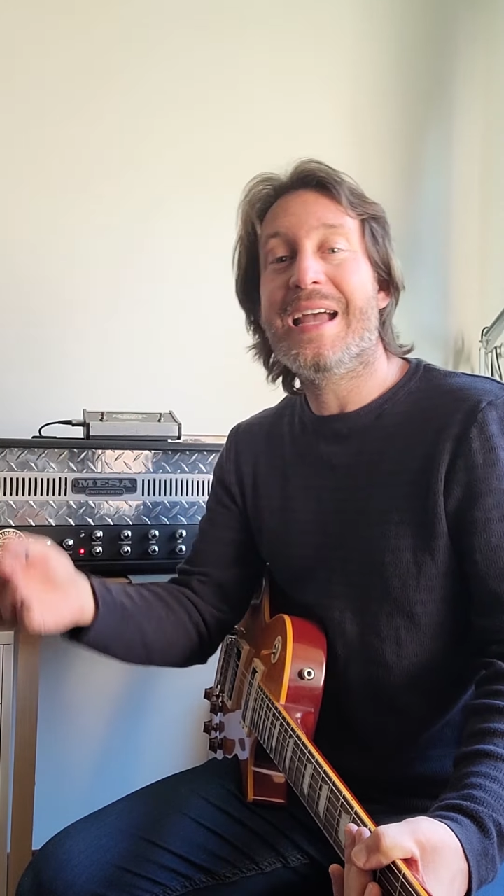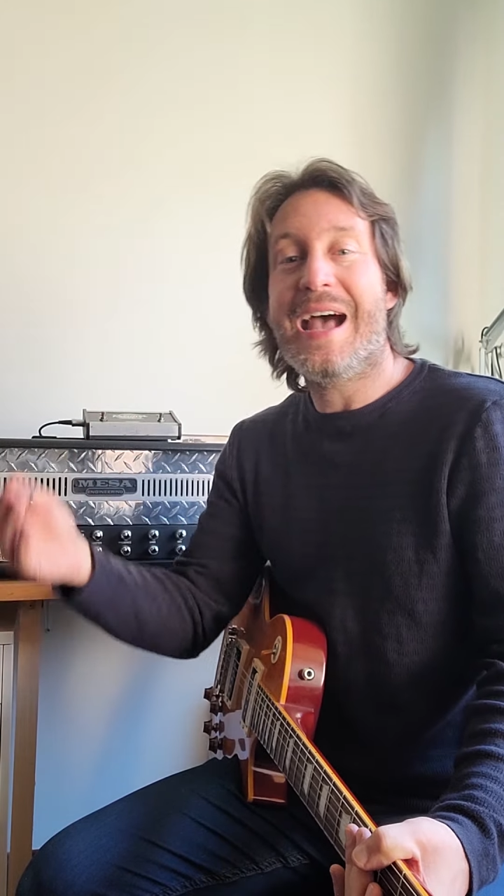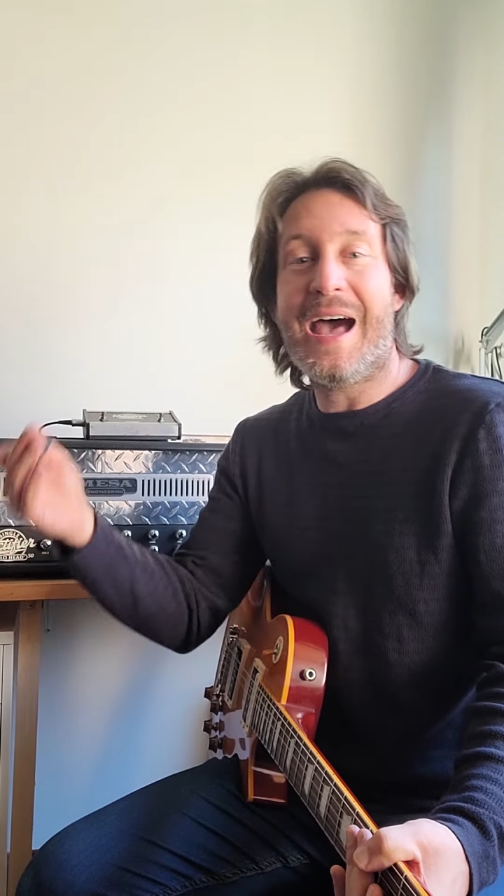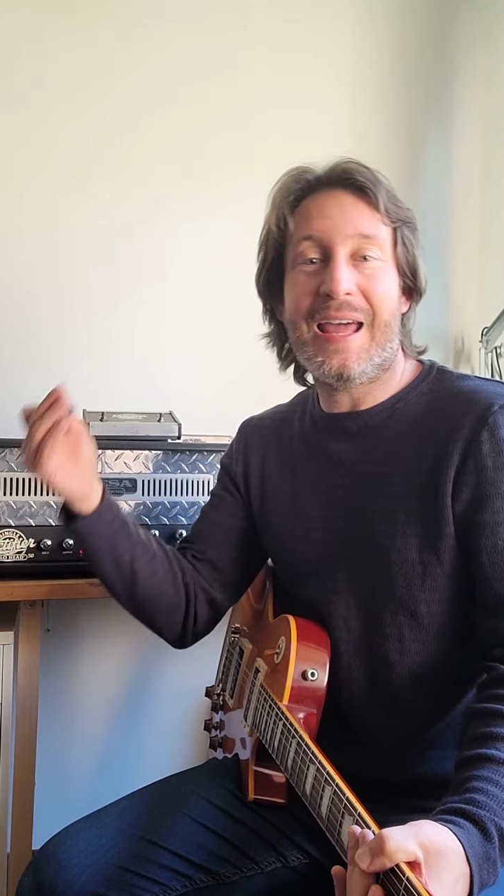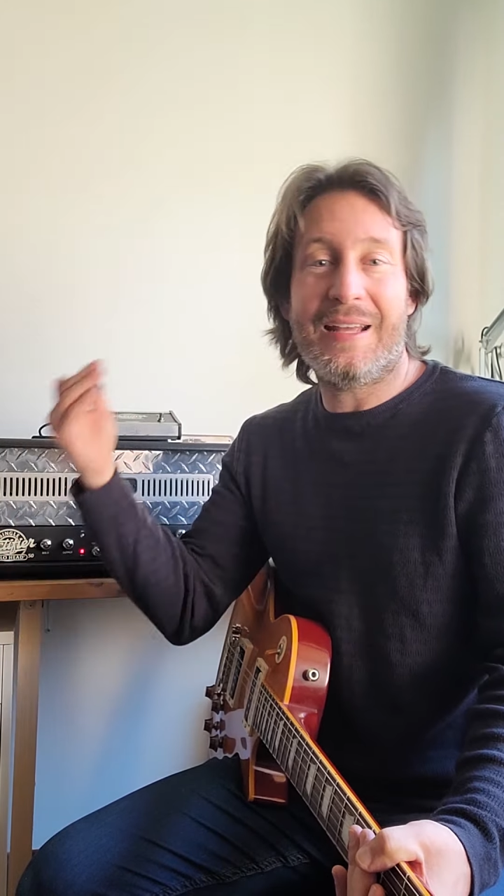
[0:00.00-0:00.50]

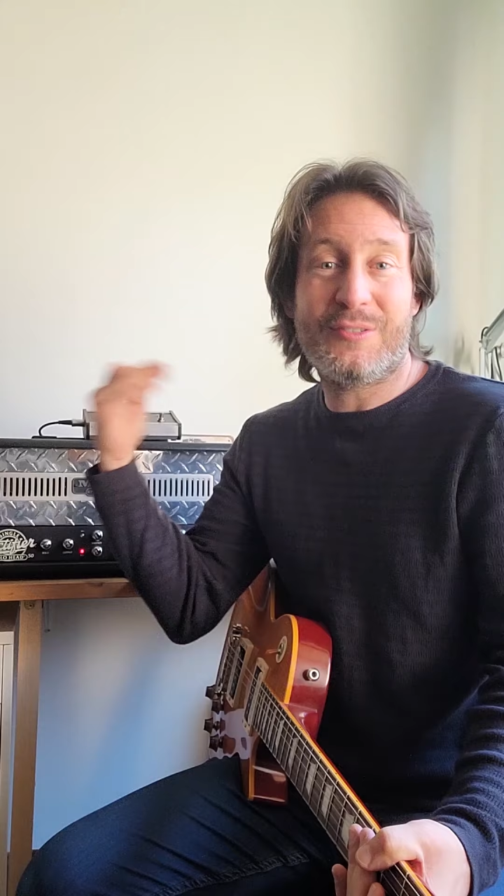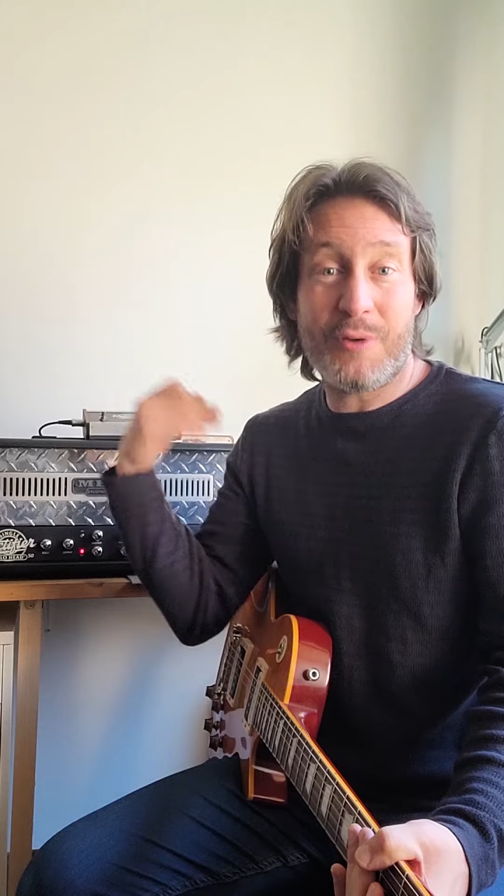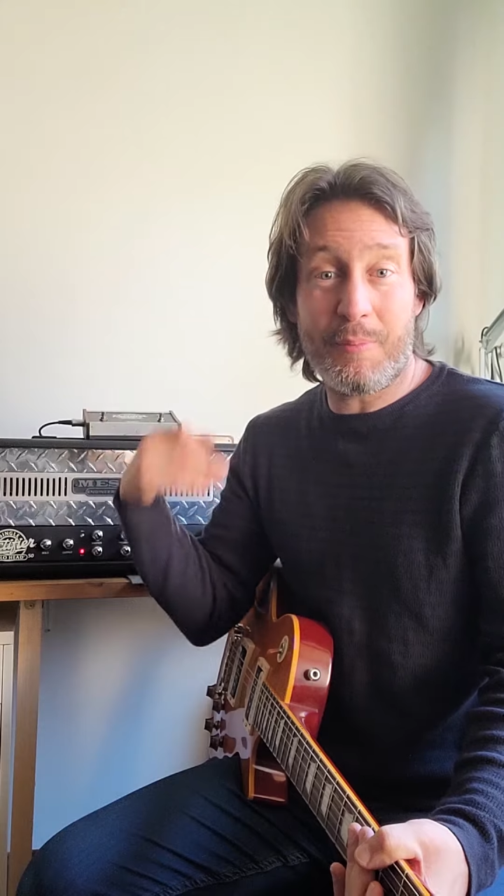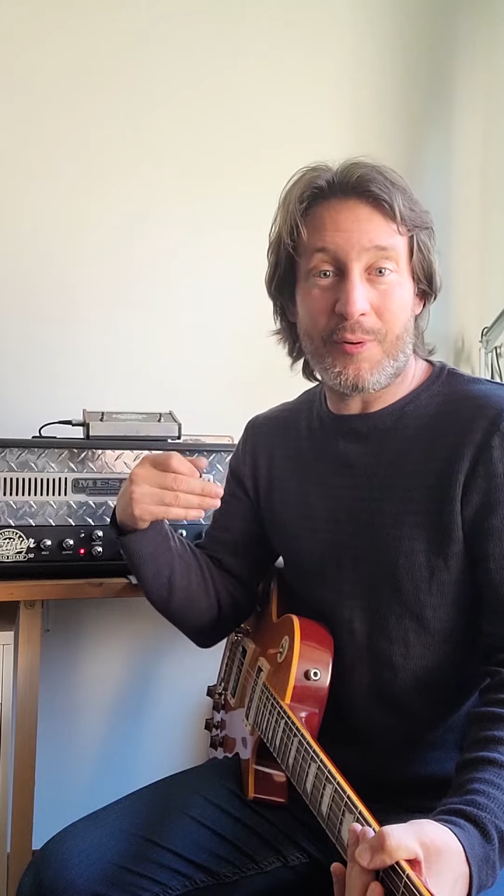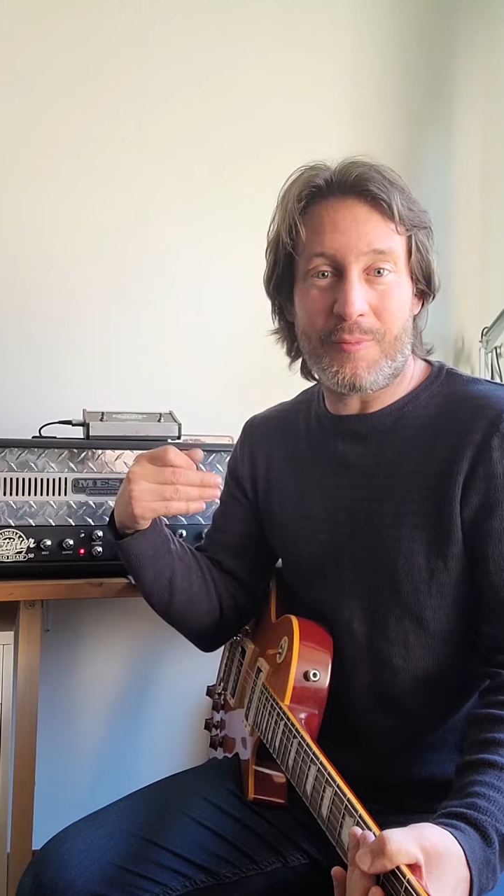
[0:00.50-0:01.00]
had a
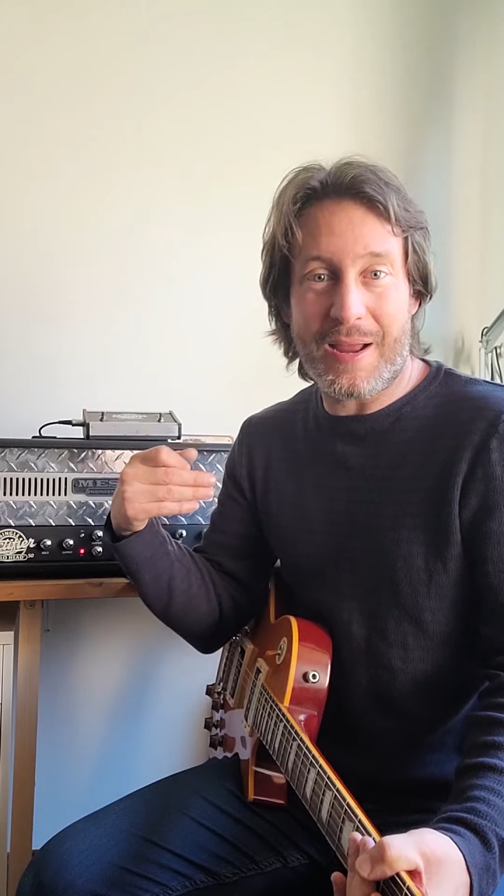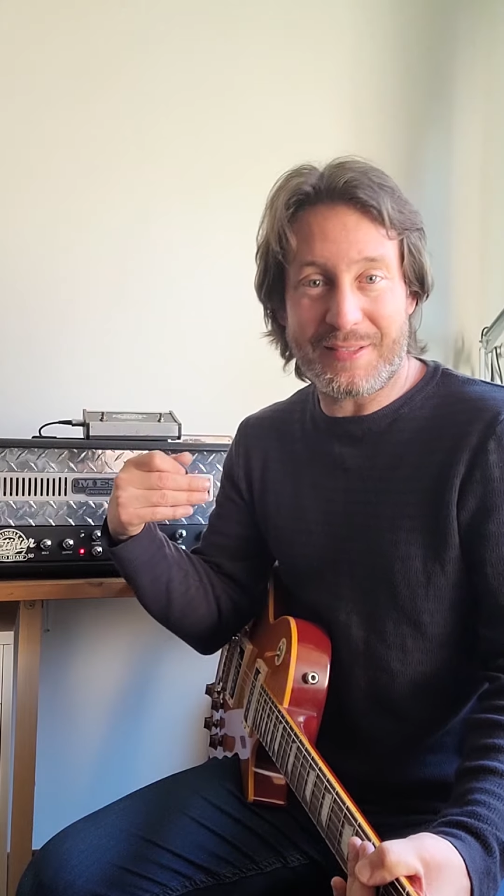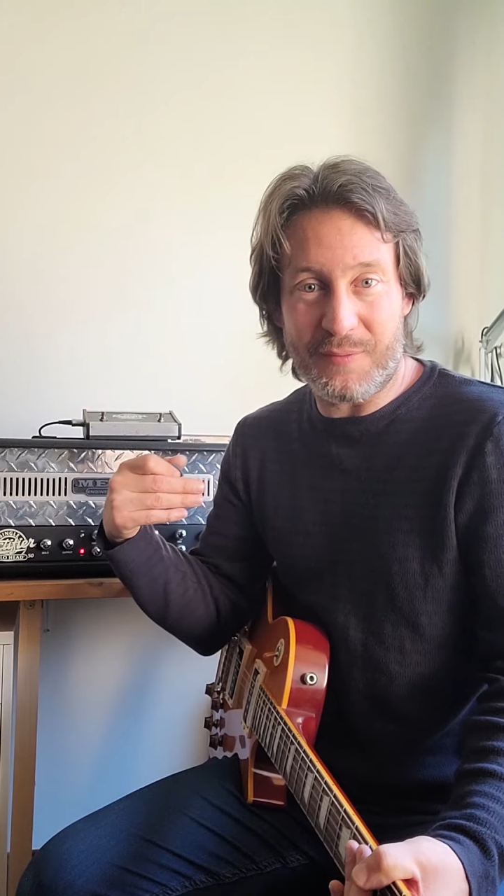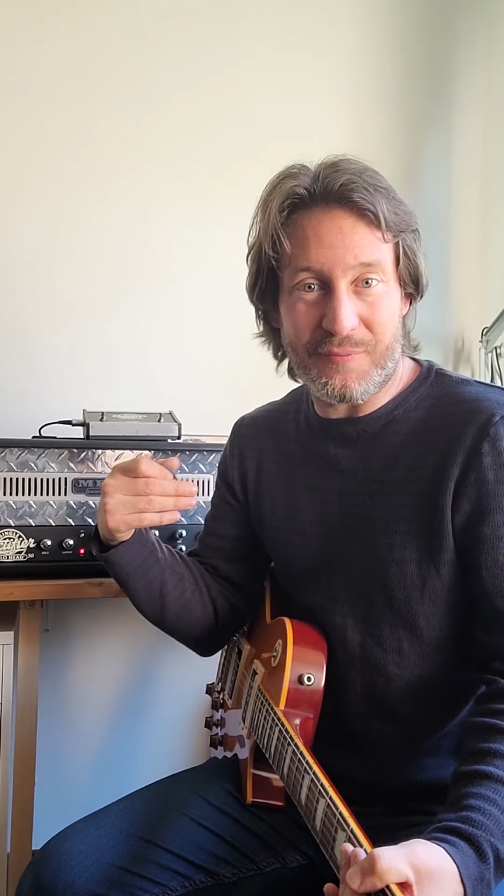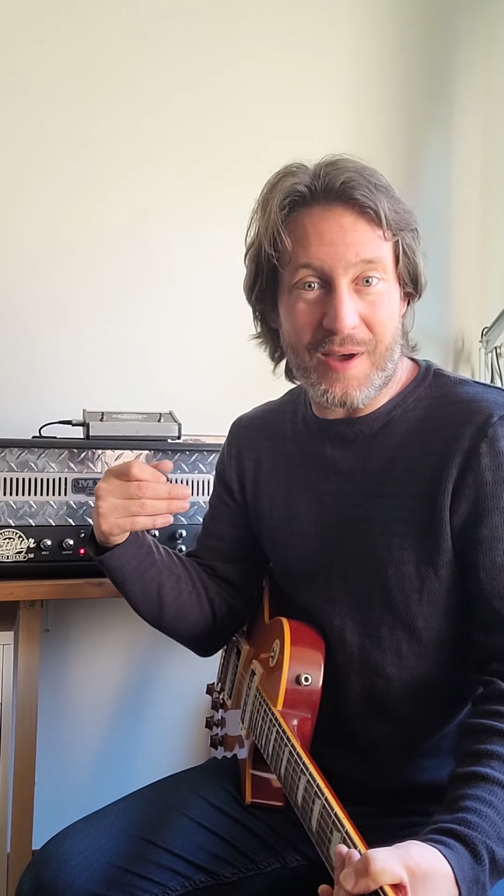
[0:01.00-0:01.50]
triple
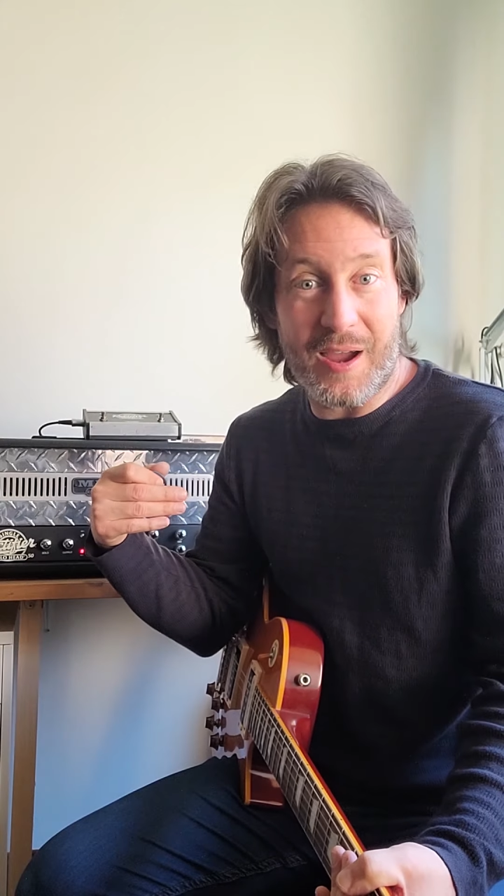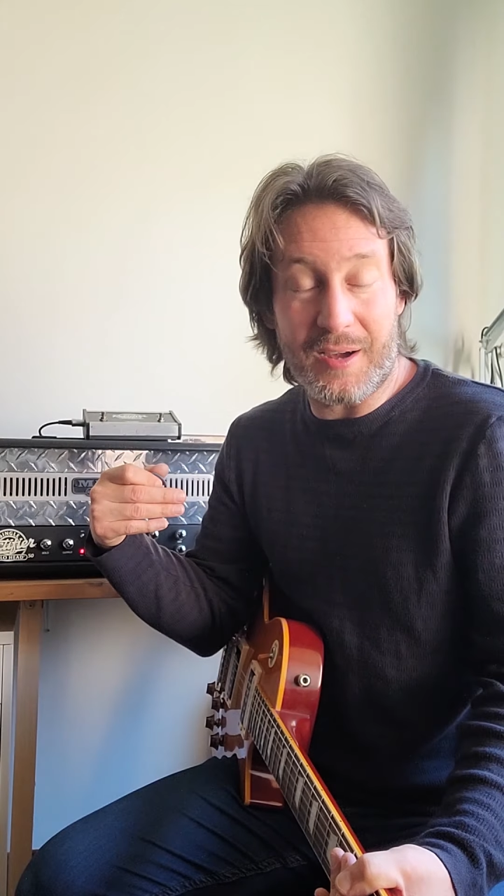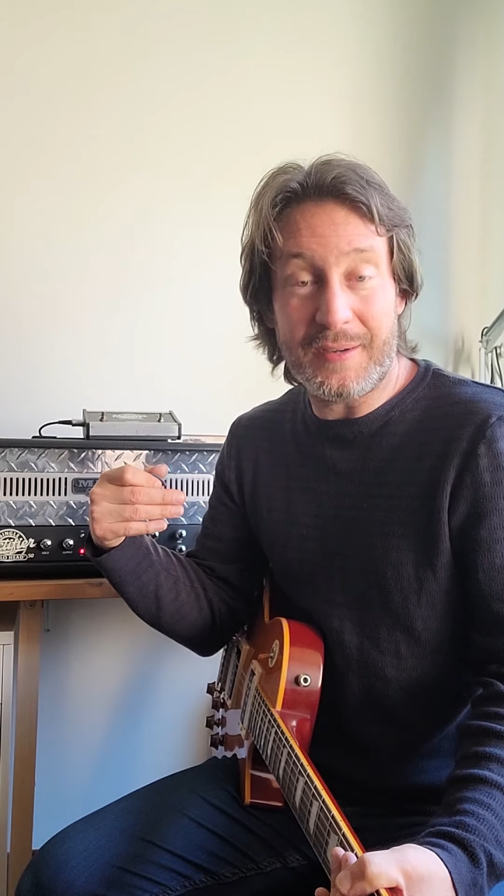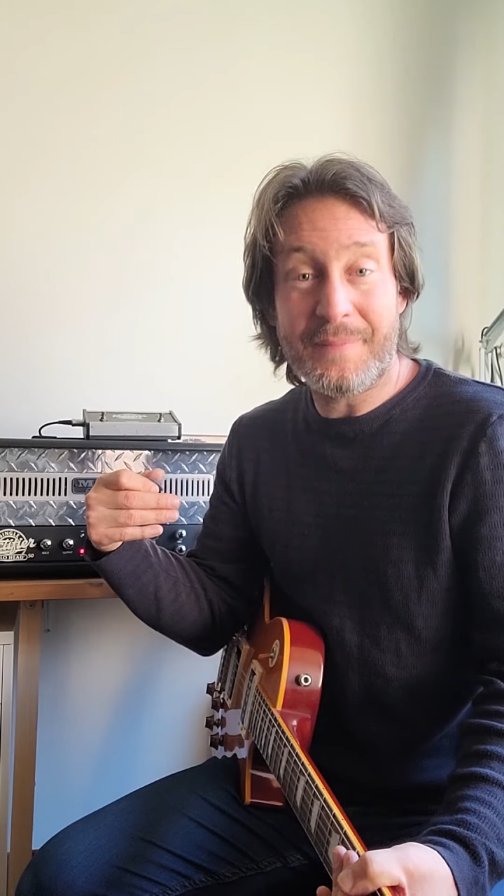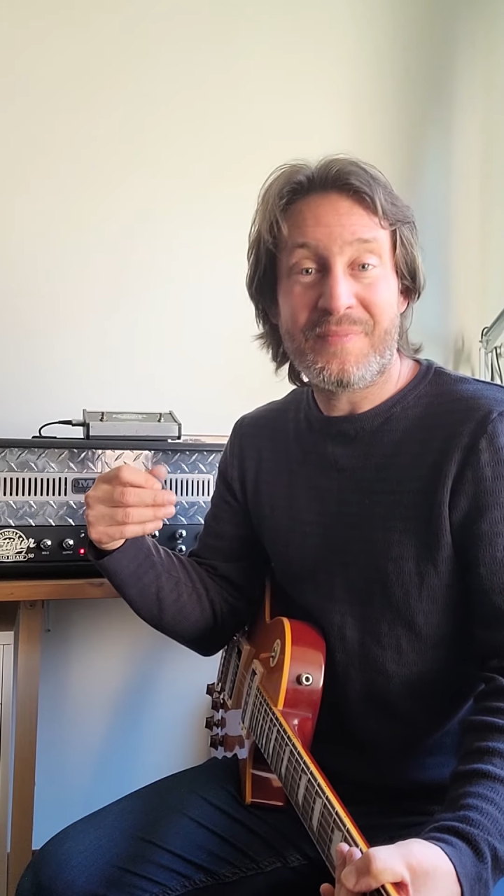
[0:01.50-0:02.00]
rectifier.